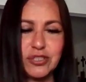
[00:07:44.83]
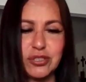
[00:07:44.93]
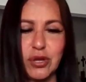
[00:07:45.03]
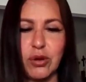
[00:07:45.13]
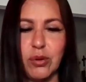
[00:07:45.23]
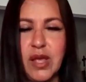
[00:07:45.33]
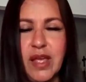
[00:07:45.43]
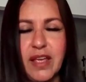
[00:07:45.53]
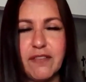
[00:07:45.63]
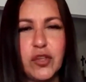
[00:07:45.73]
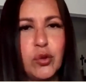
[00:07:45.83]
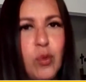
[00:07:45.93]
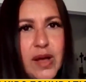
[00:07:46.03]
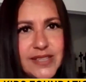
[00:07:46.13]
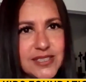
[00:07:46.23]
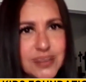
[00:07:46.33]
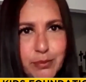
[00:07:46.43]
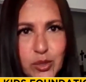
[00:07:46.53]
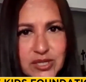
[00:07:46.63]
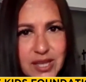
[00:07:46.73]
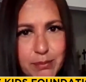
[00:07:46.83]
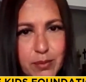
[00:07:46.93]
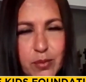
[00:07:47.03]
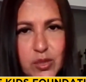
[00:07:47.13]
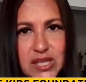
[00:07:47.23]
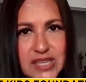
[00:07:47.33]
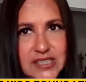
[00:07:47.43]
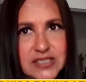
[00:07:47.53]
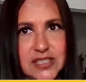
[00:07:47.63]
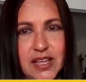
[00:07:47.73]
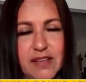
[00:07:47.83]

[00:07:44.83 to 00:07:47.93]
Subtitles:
So if you want to support Capable Kids,